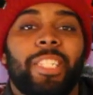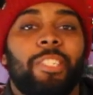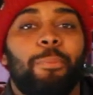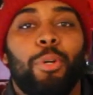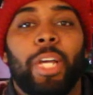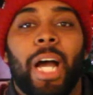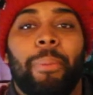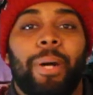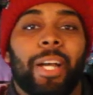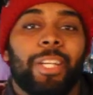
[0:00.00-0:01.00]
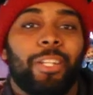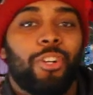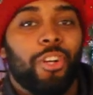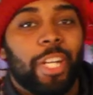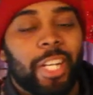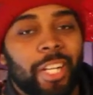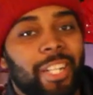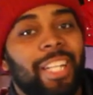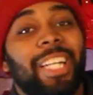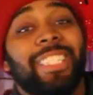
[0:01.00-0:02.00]
It's your boy iPodKingCarter
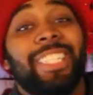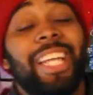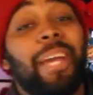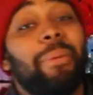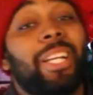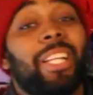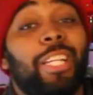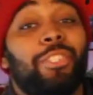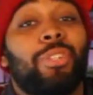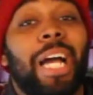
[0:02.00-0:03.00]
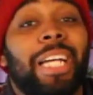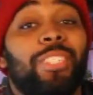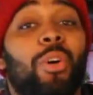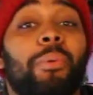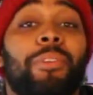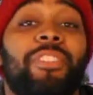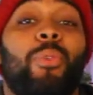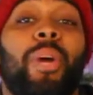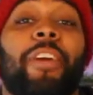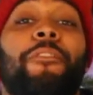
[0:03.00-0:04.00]
here. Today I'm here to let you guys know I'm giving
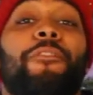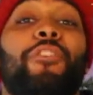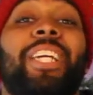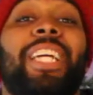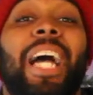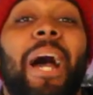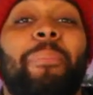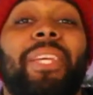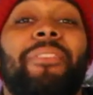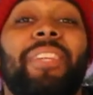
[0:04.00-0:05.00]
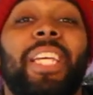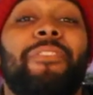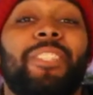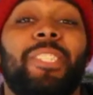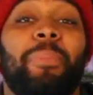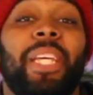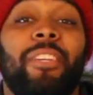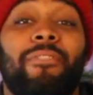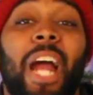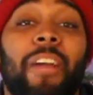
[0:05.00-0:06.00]
away a free copy of Need for
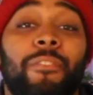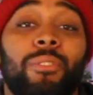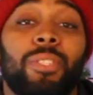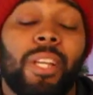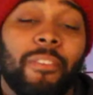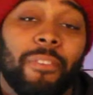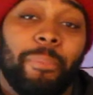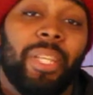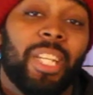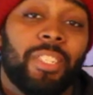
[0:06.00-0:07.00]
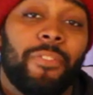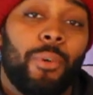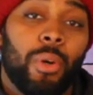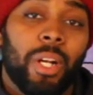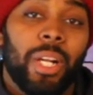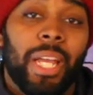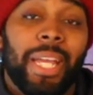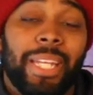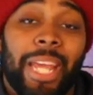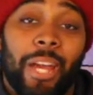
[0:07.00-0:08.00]
Speed Rivals for P S four.
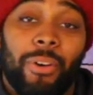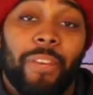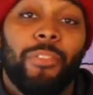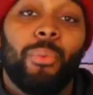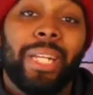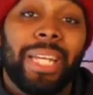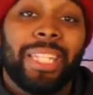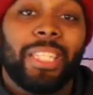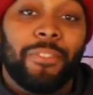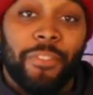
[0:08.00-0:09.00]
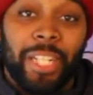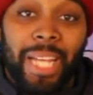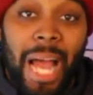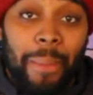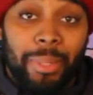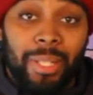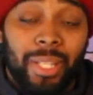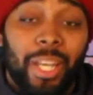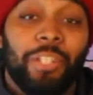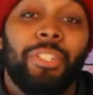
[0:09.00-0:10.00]
Now, if you want to get this free copy,
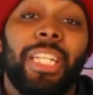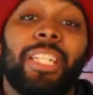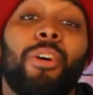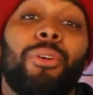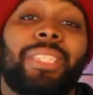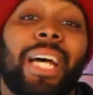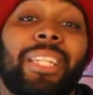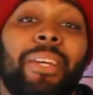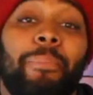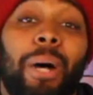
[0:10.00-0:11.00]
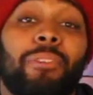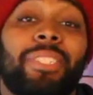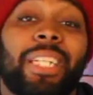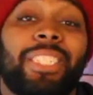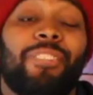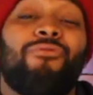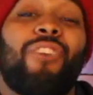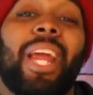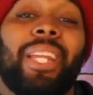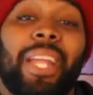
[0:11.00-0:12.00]
you need to go inside the About section
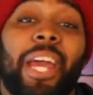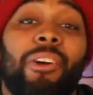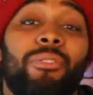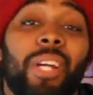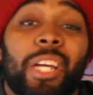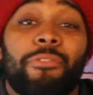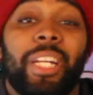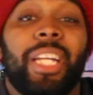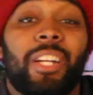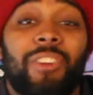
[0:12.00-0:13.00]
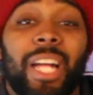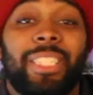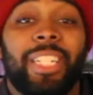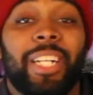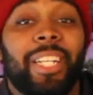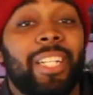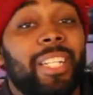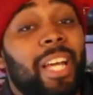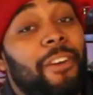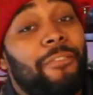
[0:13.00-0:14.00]
right now, read the criteria,
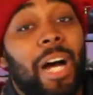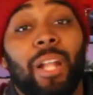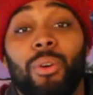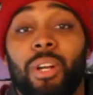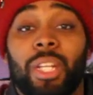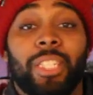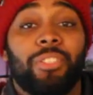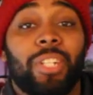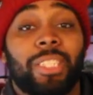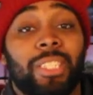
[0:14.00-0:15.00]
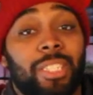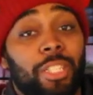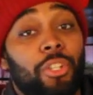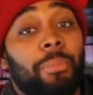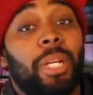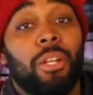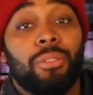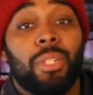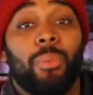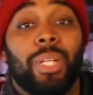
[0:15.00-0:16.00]
follow all the instructions, and you'll be
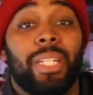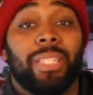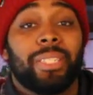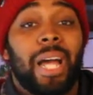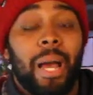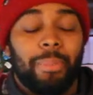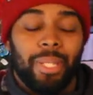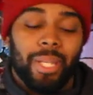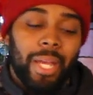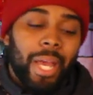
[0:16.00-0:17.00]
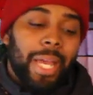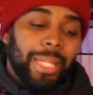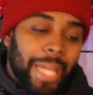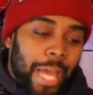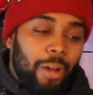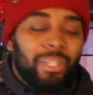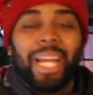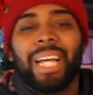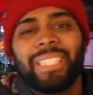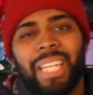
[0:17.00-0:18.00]
close to winning this copy. Now,
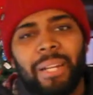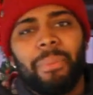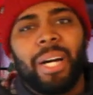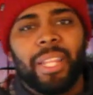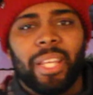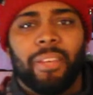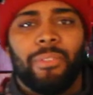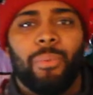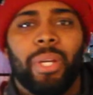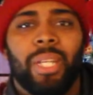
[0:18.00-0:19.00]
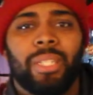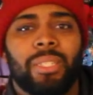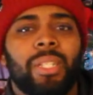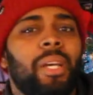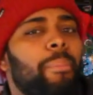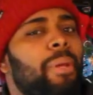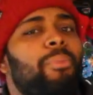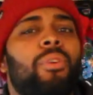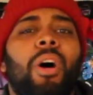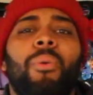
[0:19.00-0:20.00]
like I said in my other giveaways,
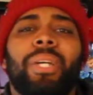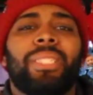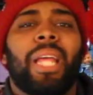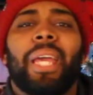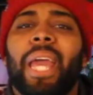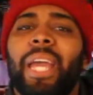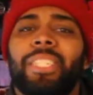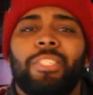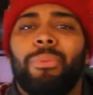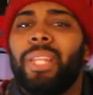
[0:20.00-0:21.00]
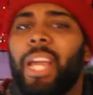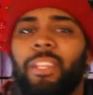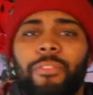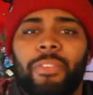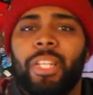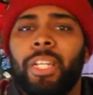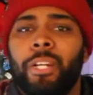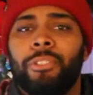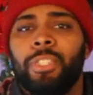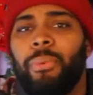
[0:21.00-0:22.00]
people are always like, hey, should we like the
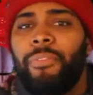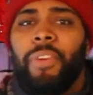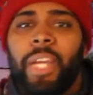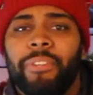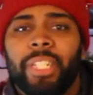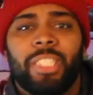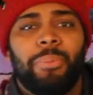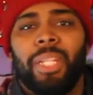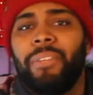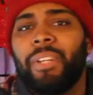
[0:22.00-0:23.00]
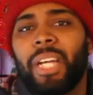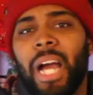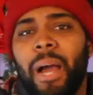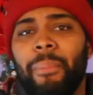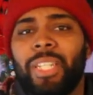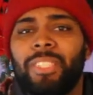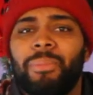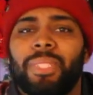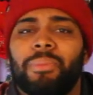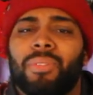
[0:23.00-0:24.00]
video? Should we favorite it? Should we leave a comment?
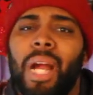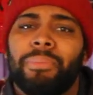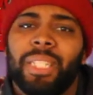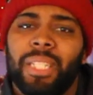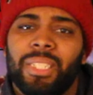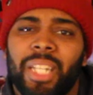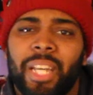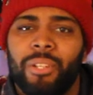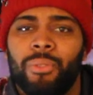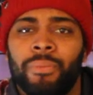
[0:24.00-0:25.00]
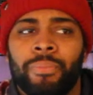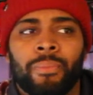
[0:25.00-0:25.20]
Should we subscribe to your channel?